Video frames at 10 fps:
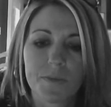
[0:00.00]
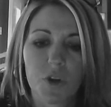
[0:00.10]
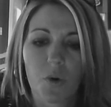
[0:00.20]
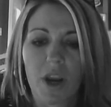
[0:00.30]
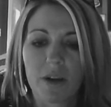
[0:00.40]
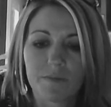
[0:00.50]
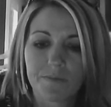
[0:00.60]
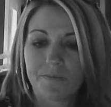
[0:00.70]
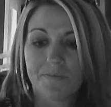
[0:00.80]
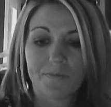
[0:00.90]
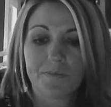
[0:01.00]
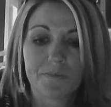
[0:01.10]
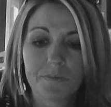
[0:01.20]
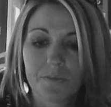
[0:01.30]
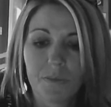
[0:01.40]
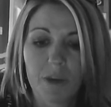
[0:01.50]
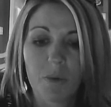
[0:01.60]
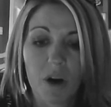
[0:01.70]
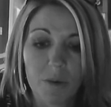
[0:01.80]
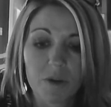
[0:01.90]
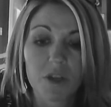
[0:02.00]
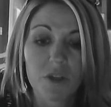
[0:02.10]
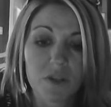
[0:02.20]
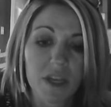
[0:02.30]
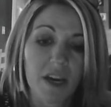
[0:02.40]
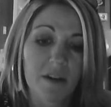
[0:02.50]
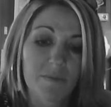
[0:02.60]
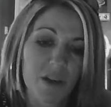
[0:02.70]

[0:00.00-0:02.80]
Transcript: great people, I'll be able to use that.